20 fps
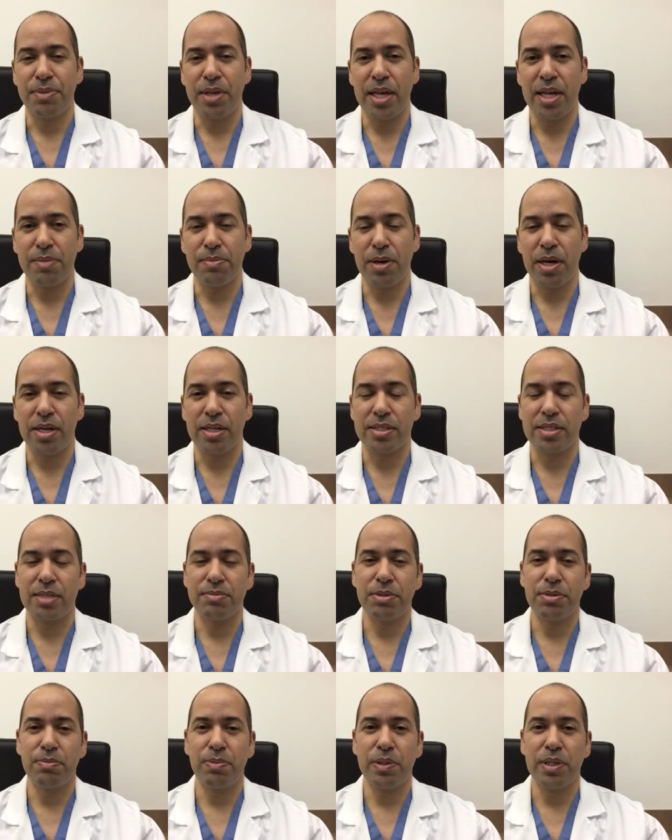The antibiotics can
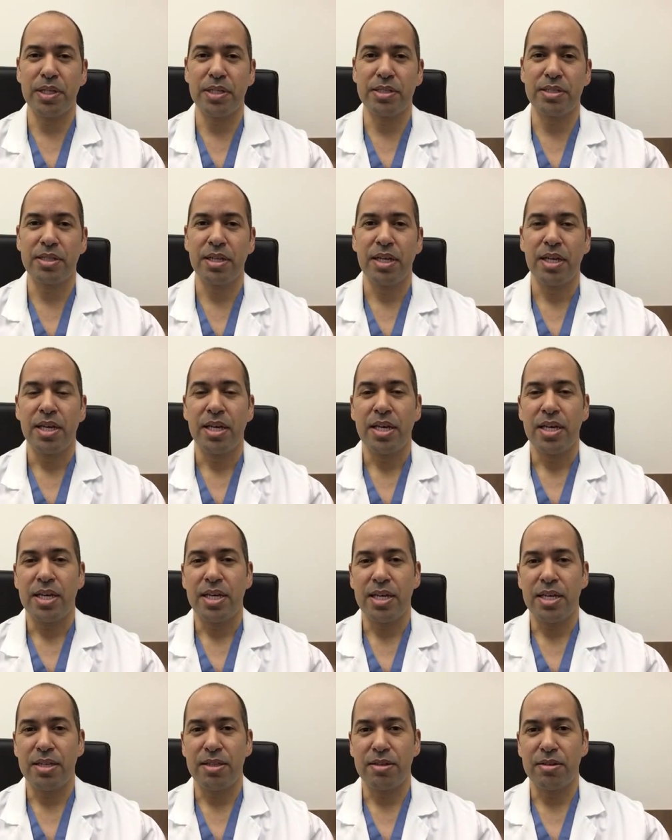be placed
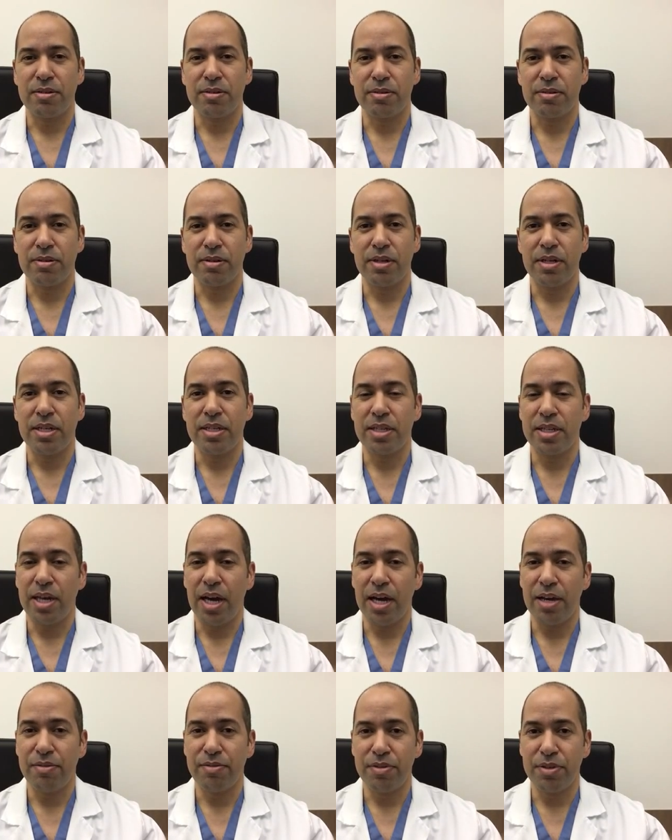either in the
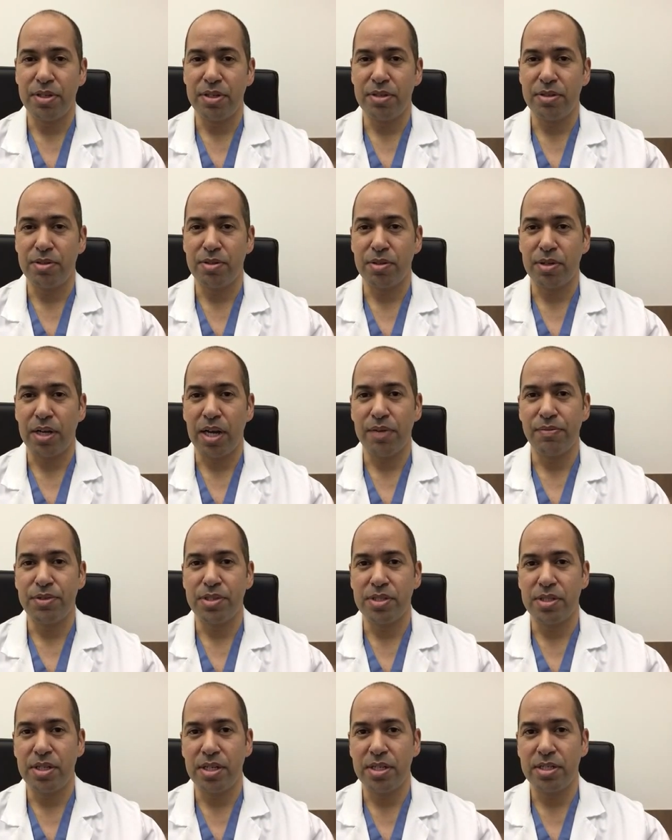IV during IV
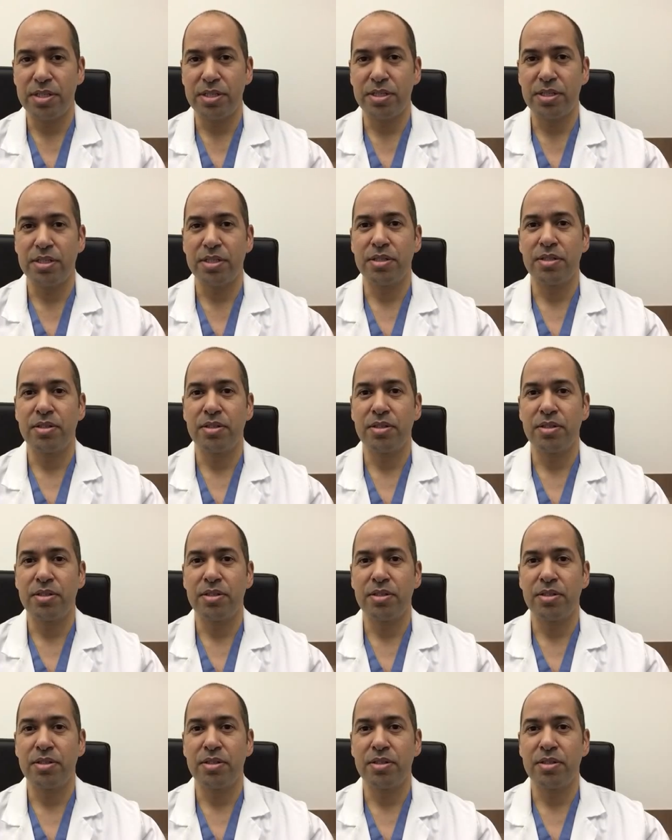sedation